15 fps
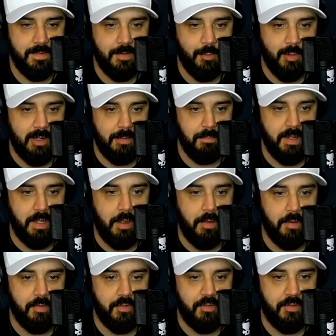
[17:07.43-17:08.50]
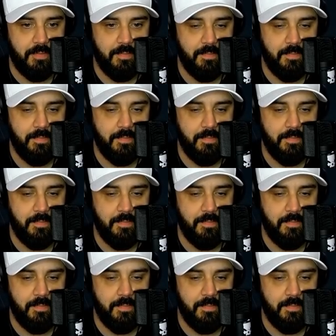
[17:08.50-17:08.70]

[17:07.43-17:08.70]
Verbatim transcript: where it belongs.